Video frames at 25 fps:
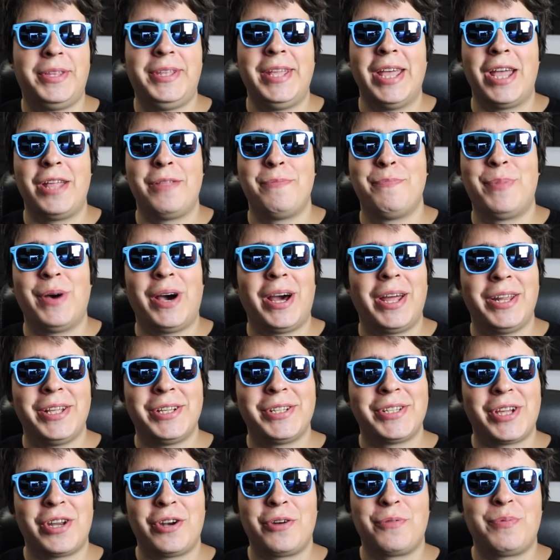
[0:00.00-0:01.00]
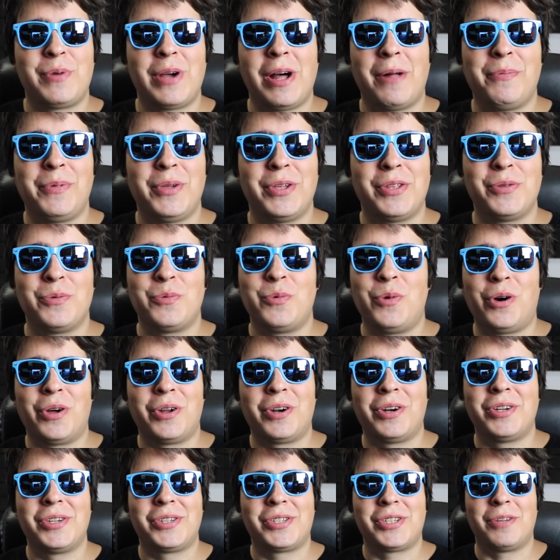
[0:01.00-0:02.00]
dead bodies that are probably in the
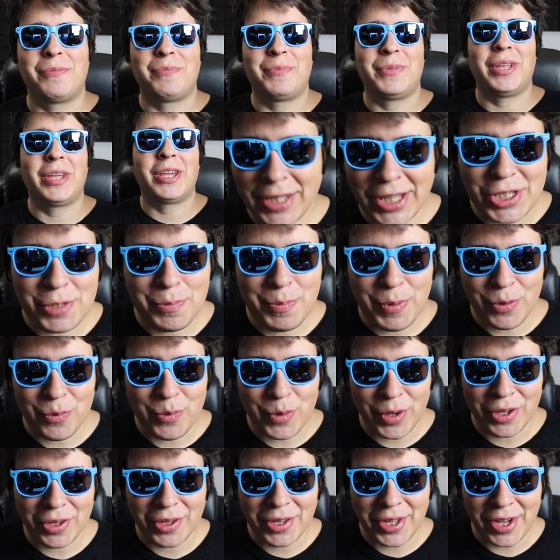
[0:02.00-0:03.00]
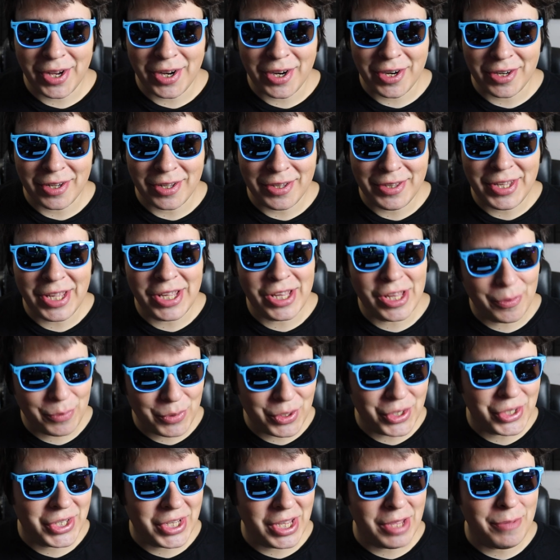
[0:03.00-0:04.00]
water or something. Let's be real here.
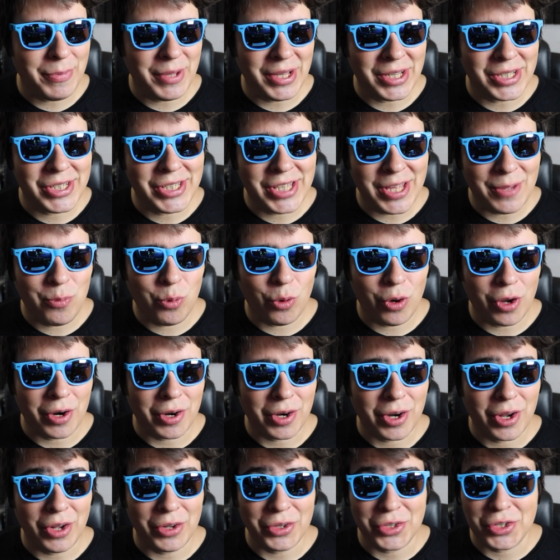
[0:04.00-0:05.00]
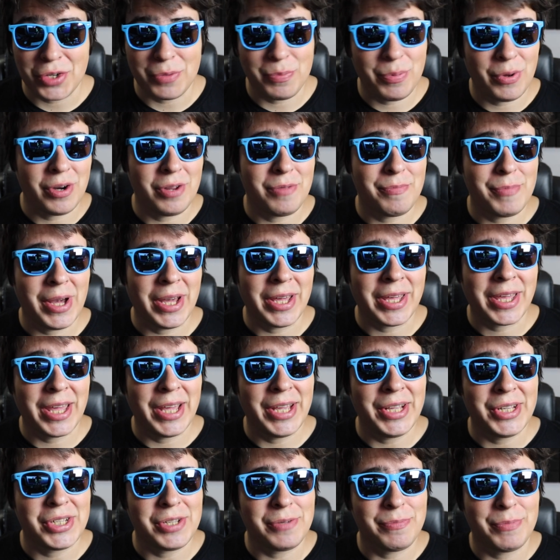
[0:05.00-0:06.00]
DWC means deep water culture but in my
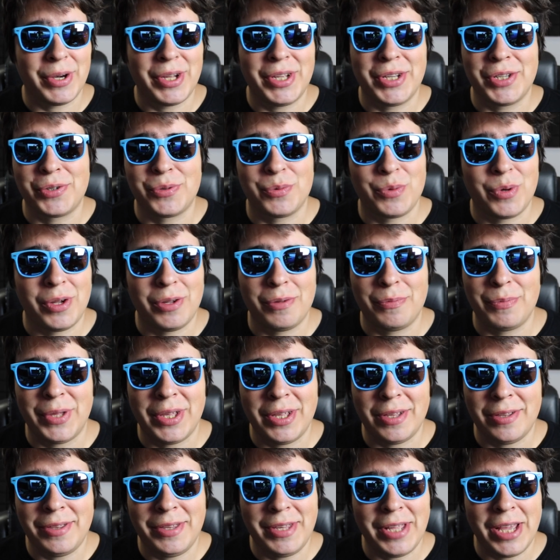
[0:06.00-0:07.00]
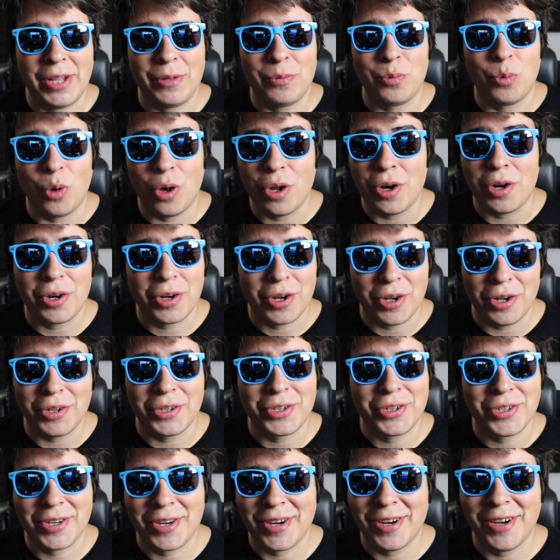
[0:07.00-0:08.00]
case it might as well mean dead water
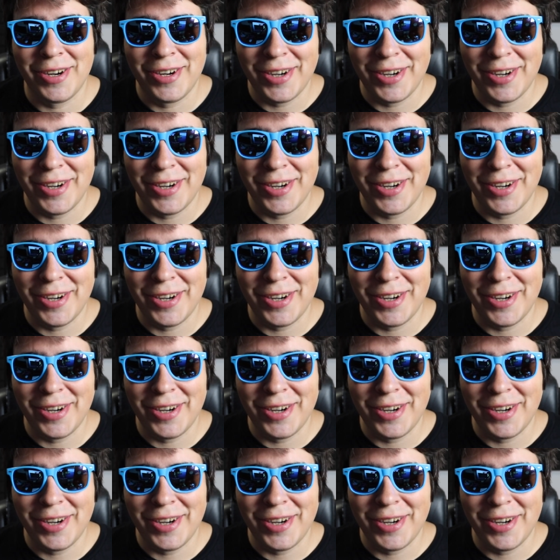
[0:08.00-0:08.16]
culture.